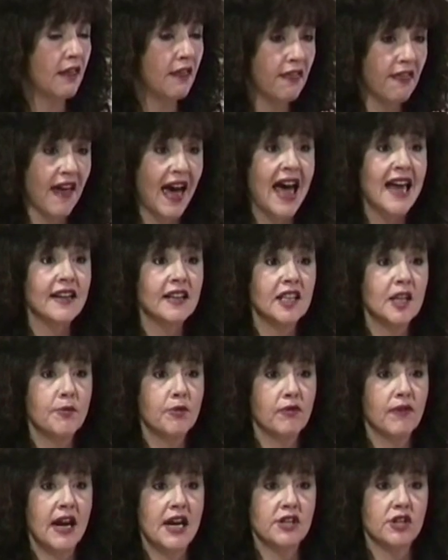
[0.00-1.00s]
that
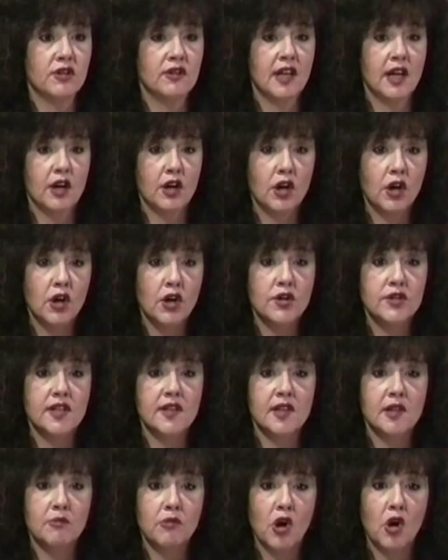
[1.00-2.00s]
liberation that
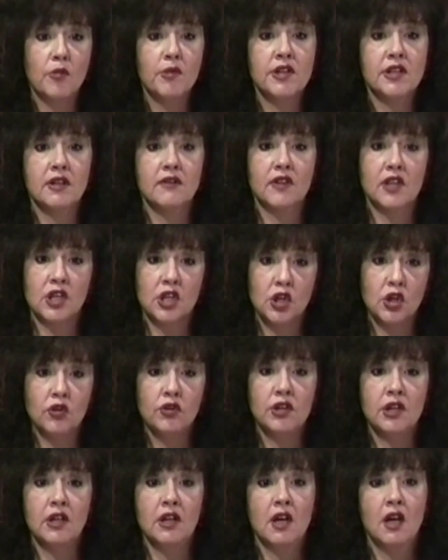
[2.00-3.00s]
occurs at the moment of the
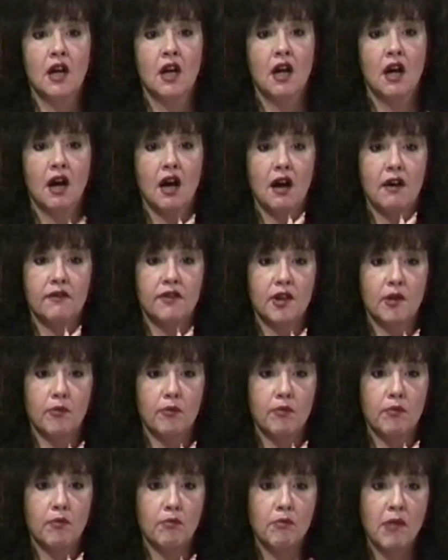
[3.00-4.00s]
union of
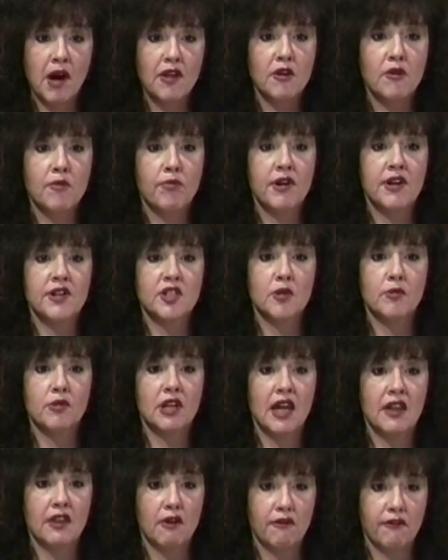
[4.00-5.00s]
the mother
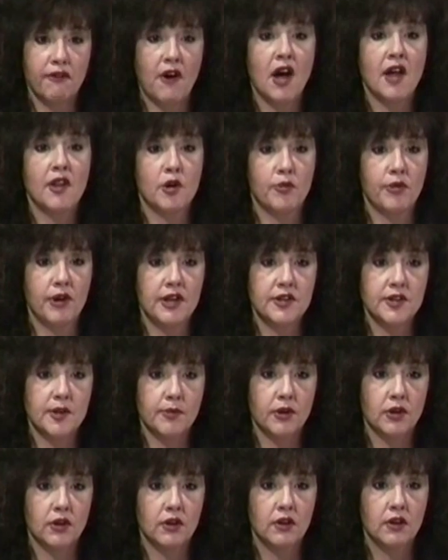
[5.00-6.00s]
principle and the father
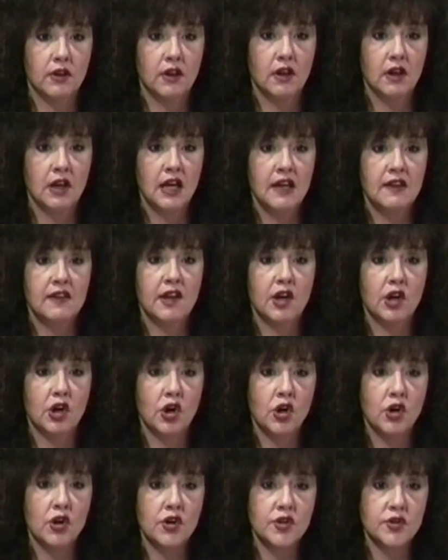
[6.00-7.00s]
principle, that
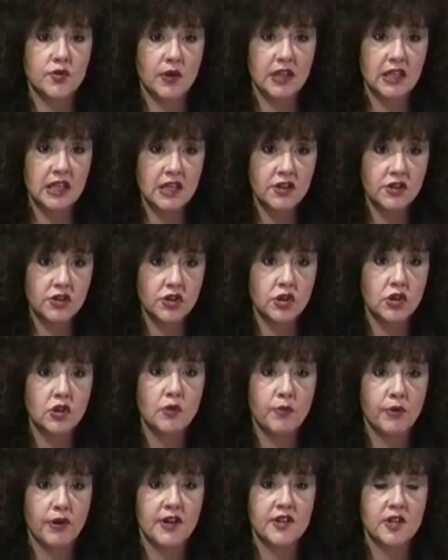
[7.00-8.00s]
occurs when these
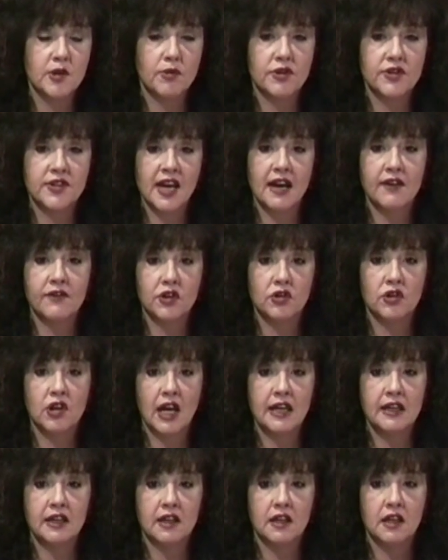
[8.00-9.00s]
two principles have
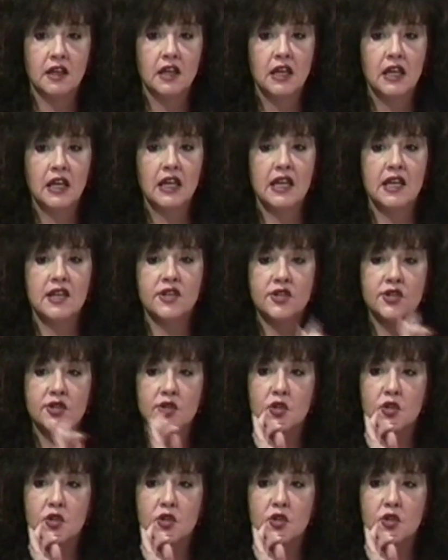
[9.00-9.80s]
united, is